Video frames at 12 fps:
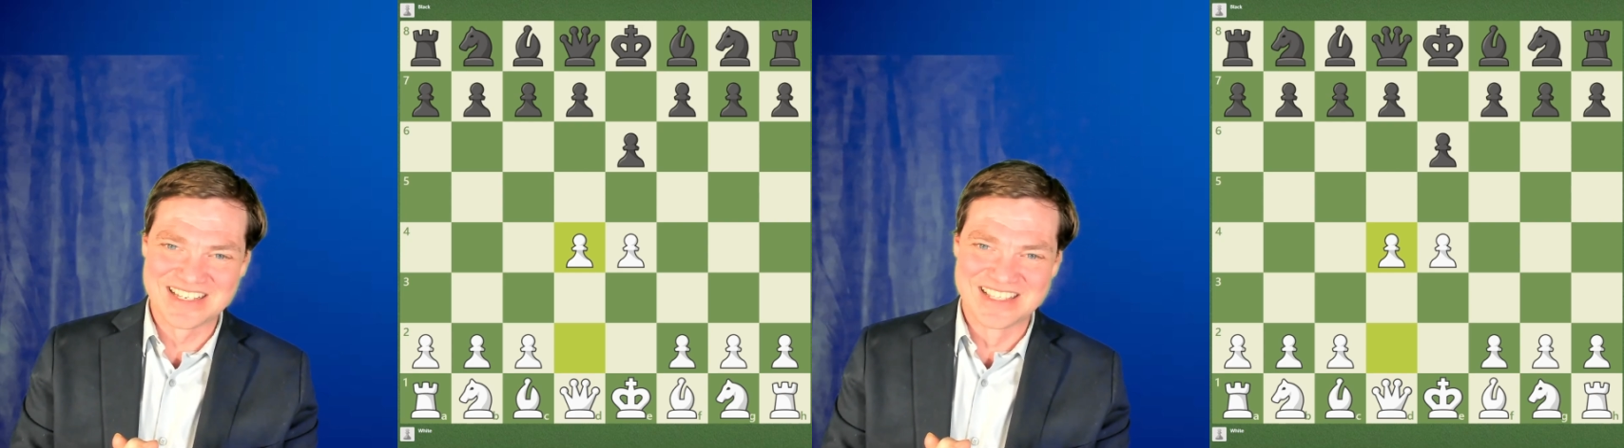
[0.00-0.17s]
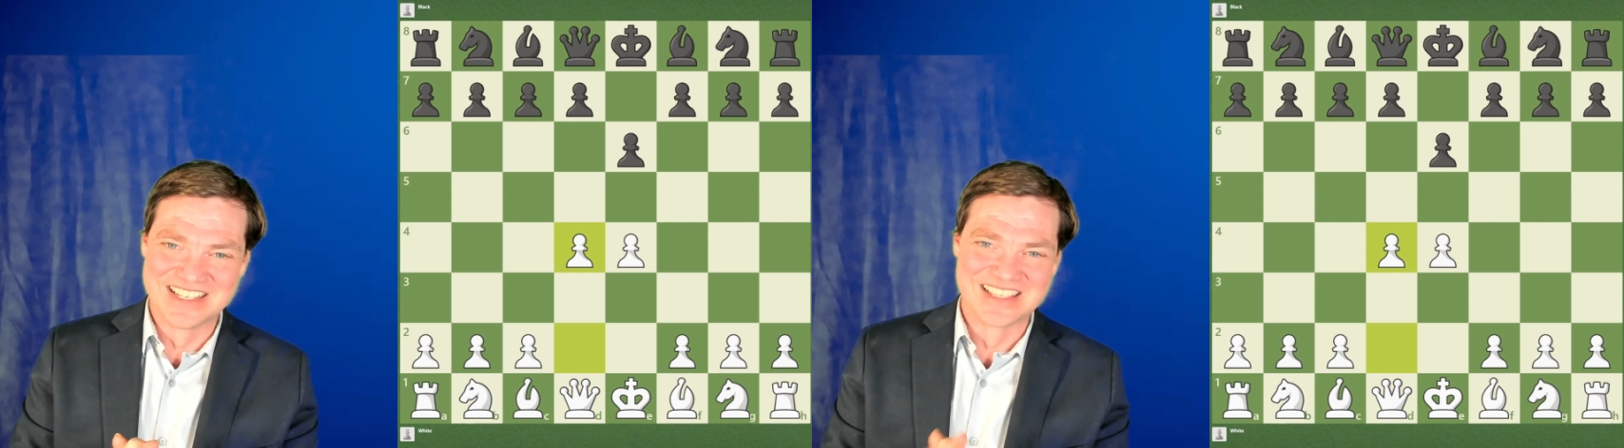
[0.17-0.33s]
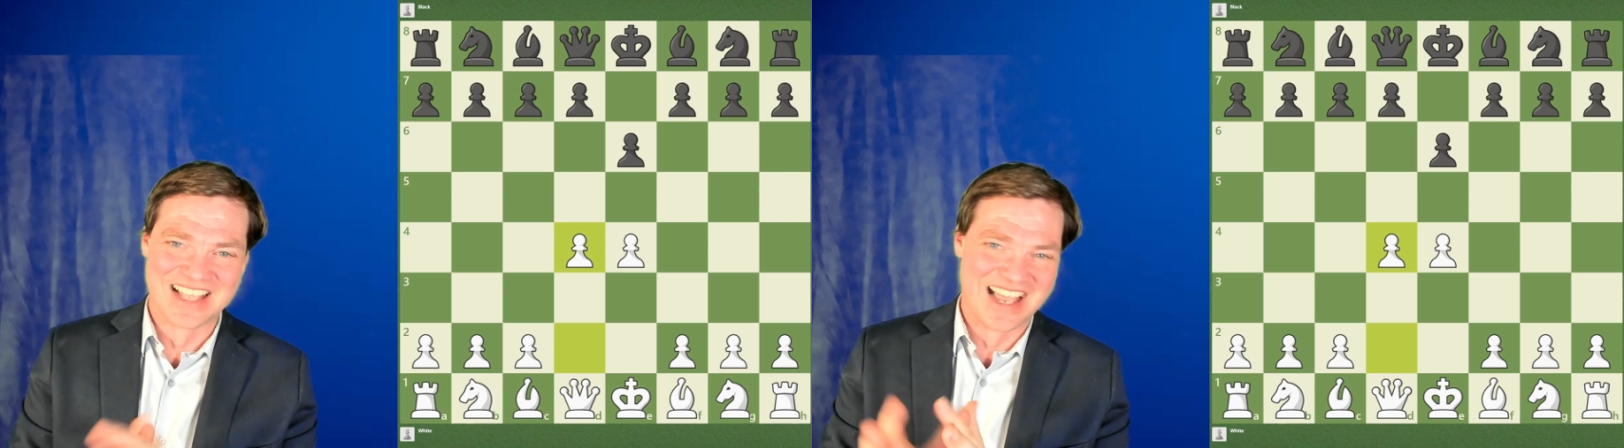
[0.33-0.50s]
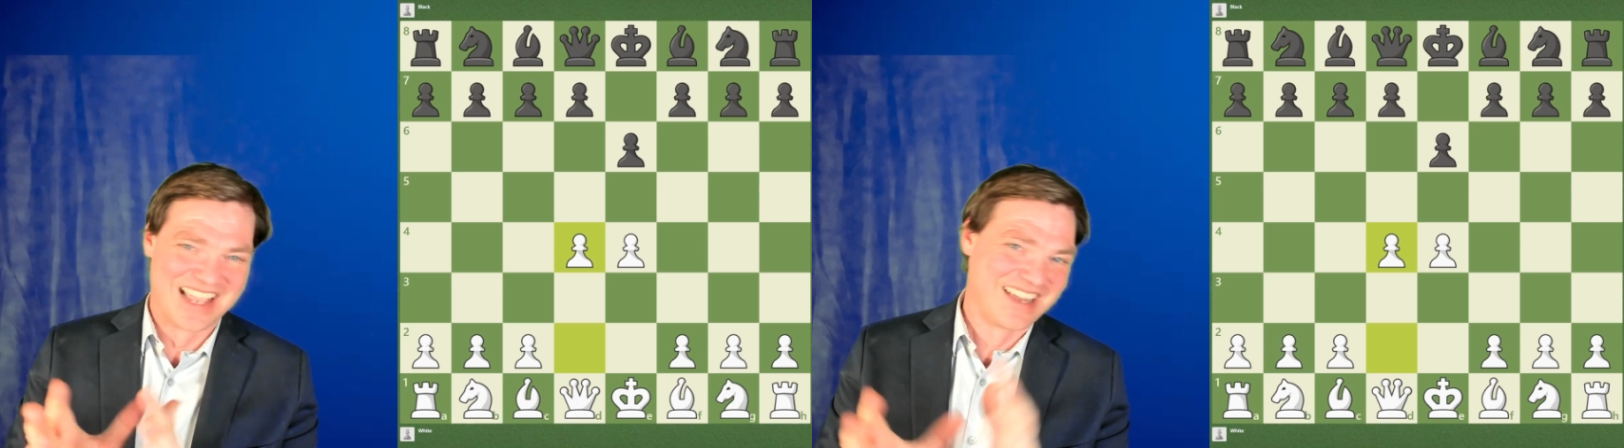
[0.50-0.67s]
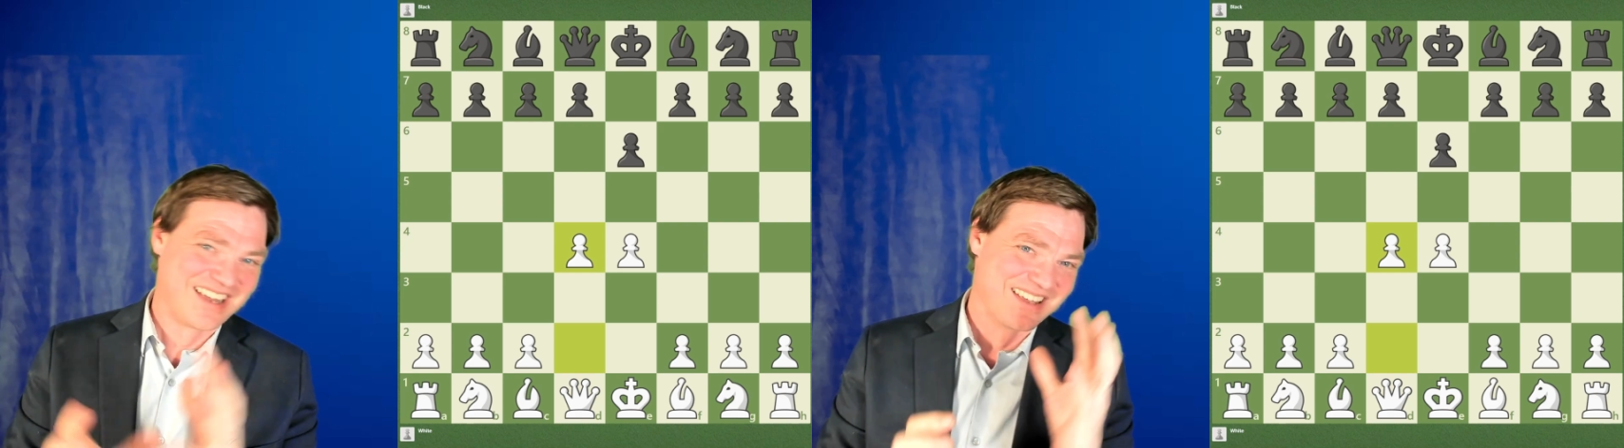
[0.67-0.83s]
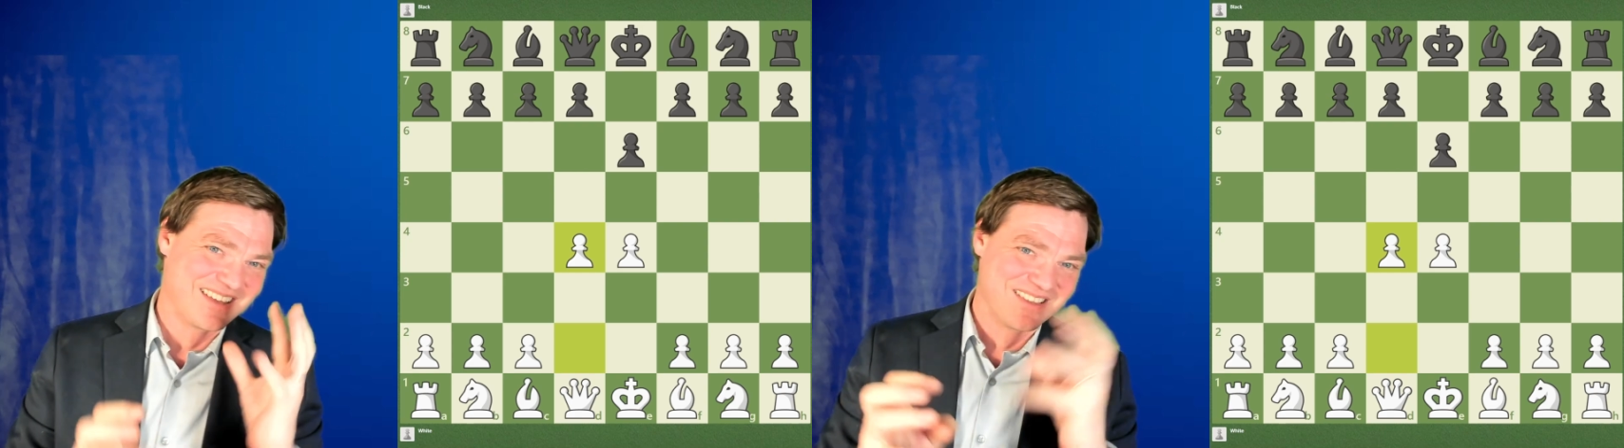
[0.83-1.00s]
and then
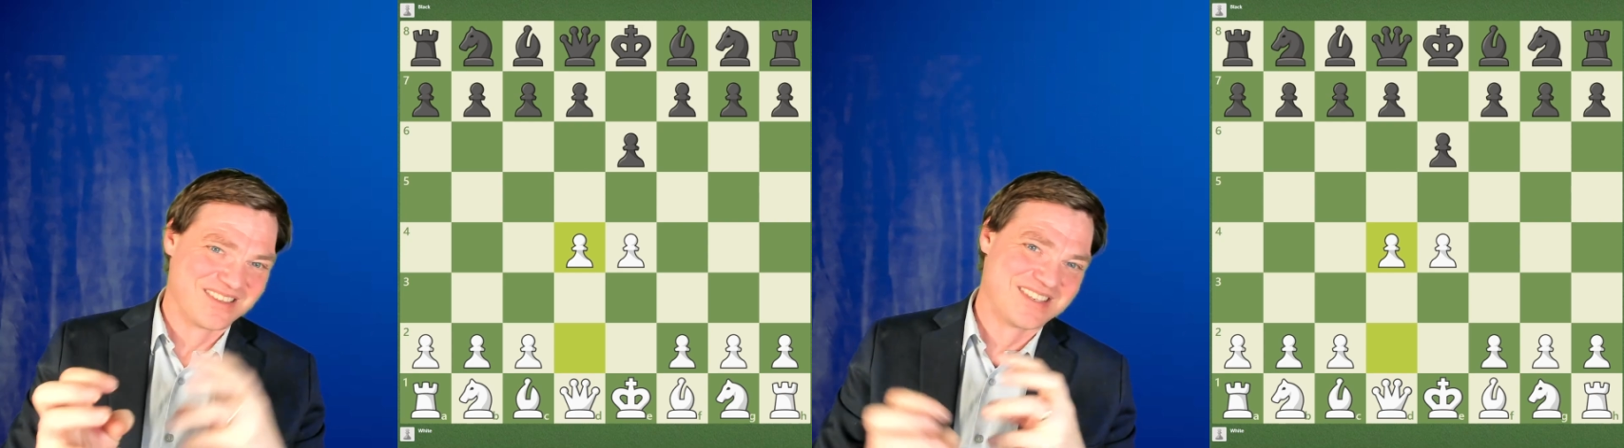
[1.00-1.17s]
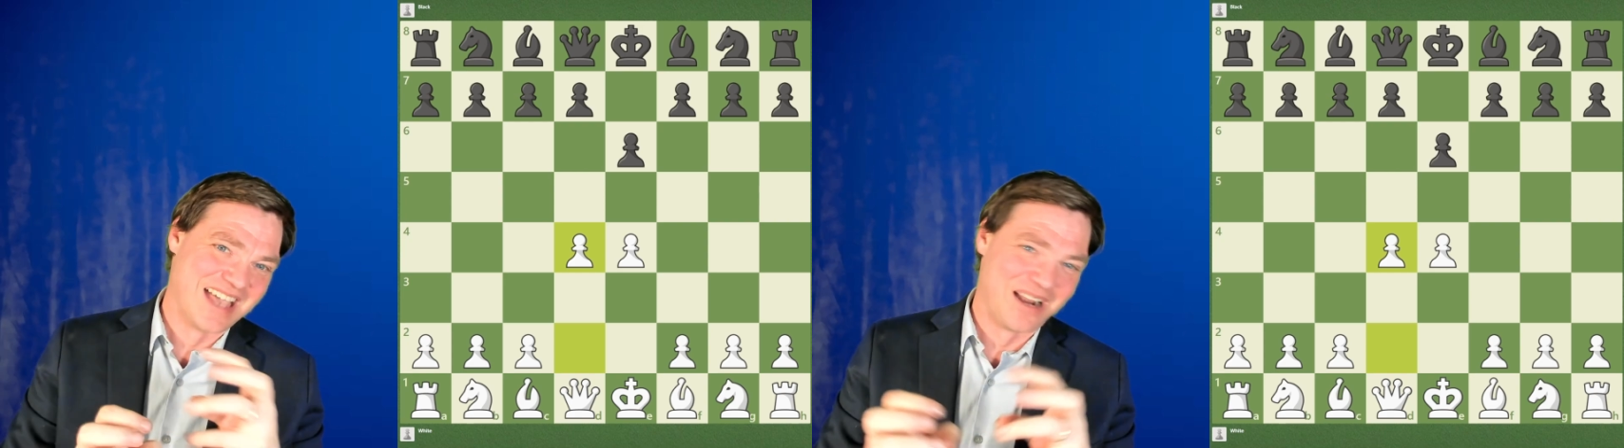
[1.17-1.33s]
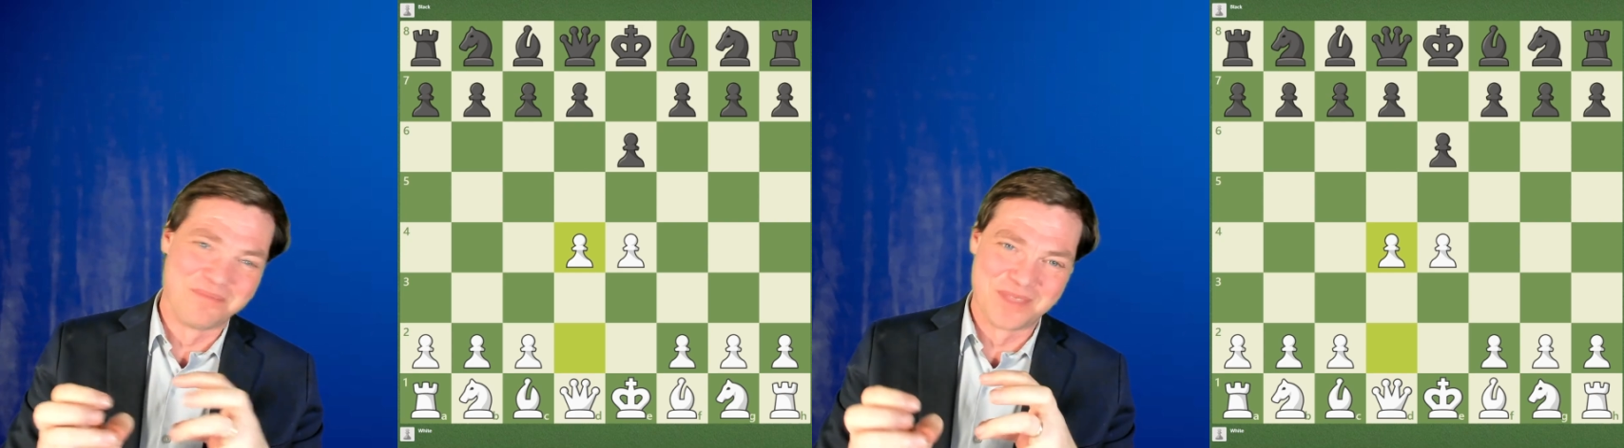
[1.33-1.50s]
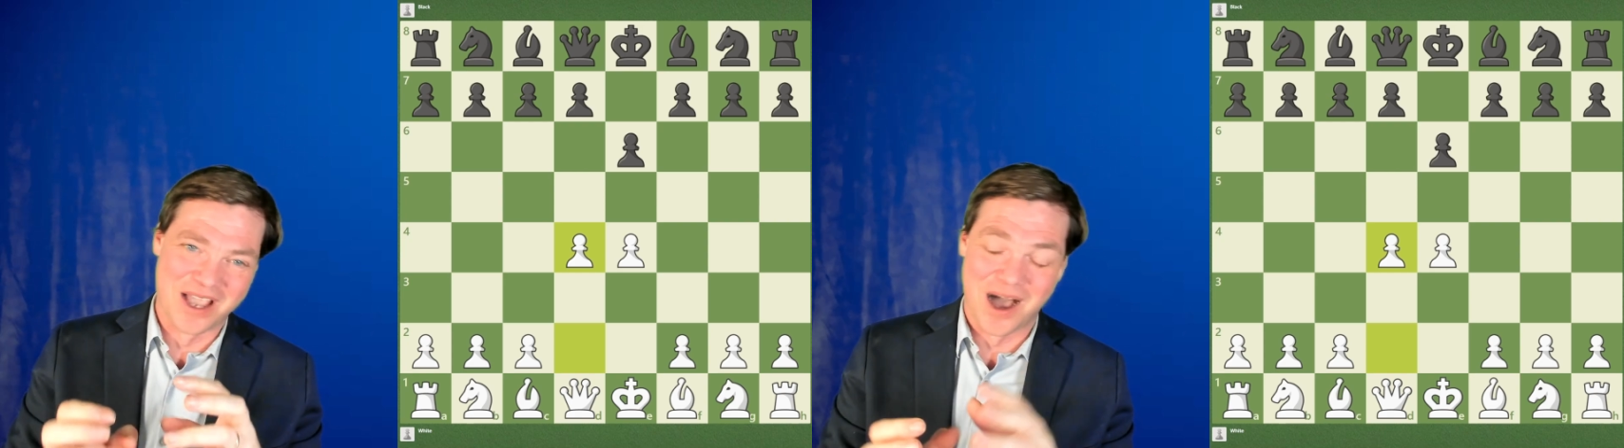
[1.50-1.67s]
like set up the